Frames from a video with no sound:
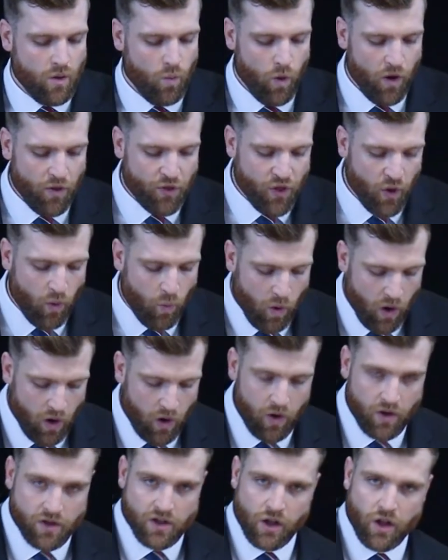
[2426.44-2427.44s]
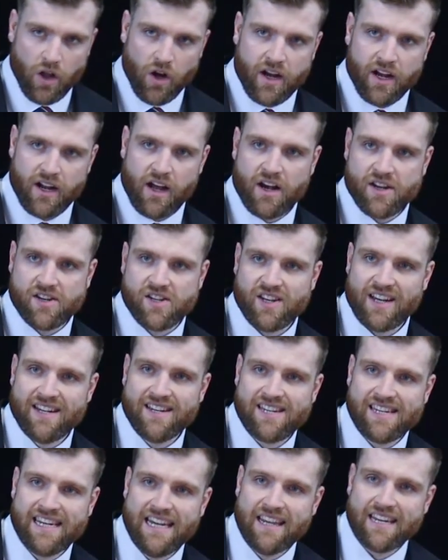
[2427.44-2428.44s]
Would the world look at us
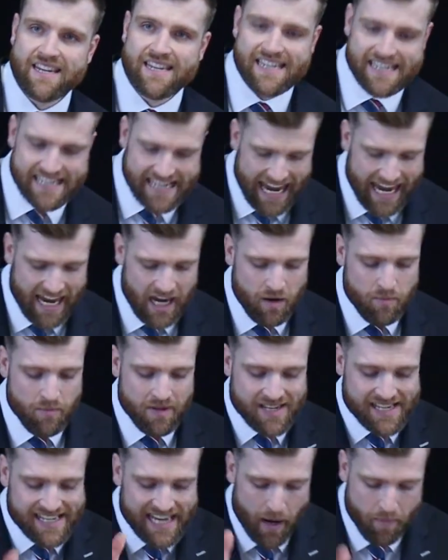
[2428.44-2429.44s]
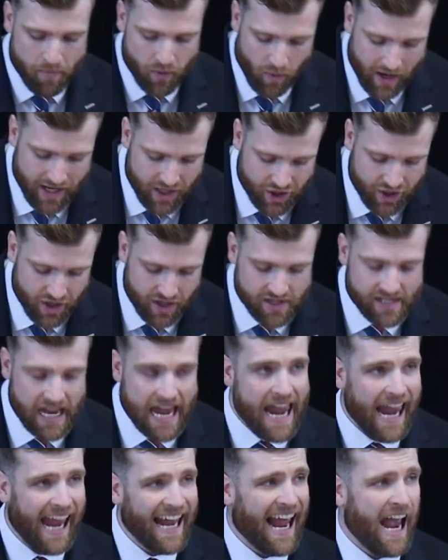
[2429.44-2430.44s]
and see the same separations
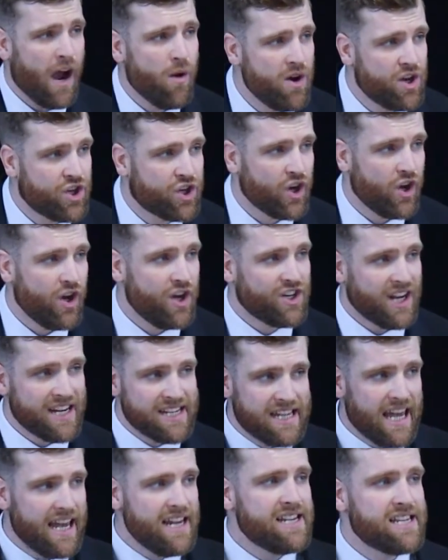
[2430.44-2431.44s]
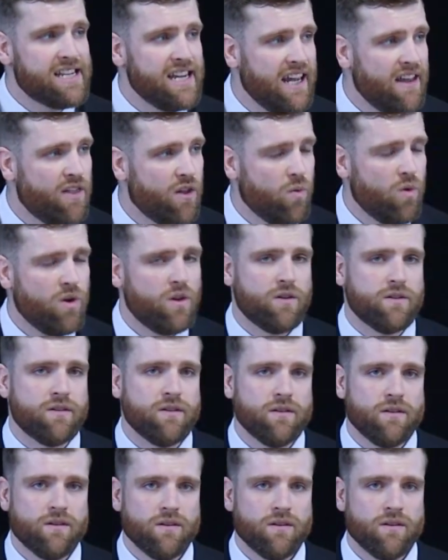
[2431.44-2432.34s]
in our church as they see in the world?